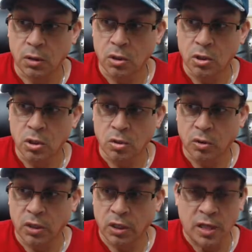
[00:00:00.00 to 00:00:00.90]
you
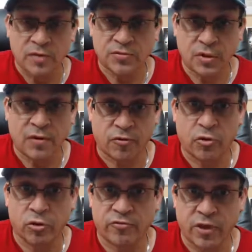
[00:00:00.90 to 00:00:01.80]
know, and I've
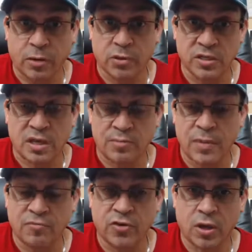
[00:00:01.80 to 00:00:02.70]
heard of families, I've
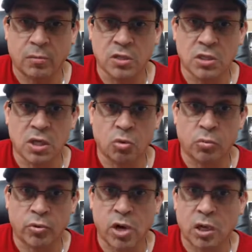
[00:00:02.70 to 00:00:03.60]
met families that
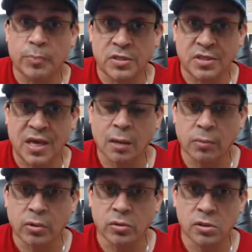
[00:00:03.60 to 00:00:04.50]
were brought up as
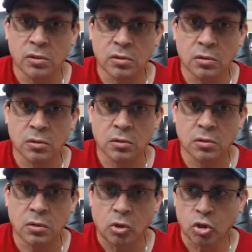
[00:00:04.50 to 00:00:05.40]
gamblers,
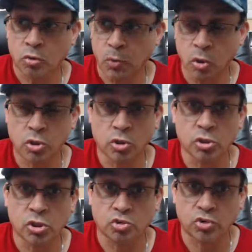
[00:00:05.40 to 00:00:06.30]
you know,
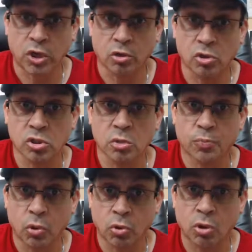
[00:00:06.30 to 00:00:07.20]
smokers and drinkers and
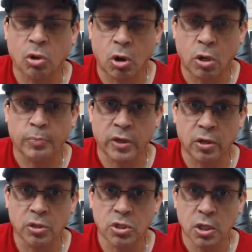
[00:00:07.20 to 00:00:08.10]
poker card
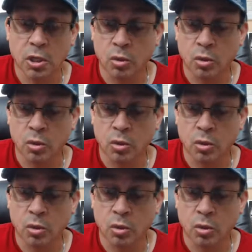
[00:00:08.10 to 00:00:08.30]
players.